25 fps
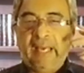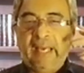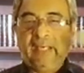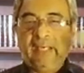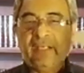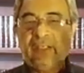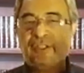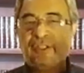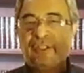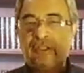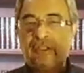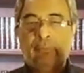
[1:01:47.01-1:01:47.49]

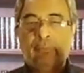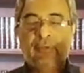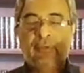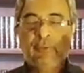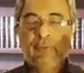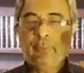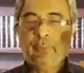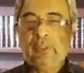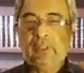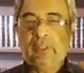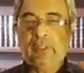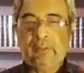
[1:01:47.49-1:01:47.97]
acts
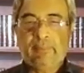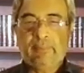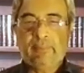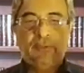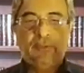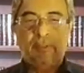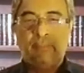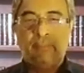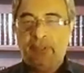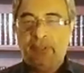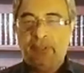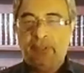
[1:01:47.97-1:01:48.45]
which were
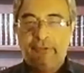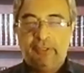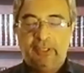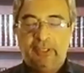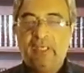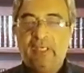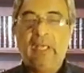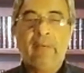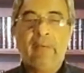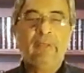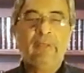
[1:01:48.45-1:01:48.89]
perpetrated,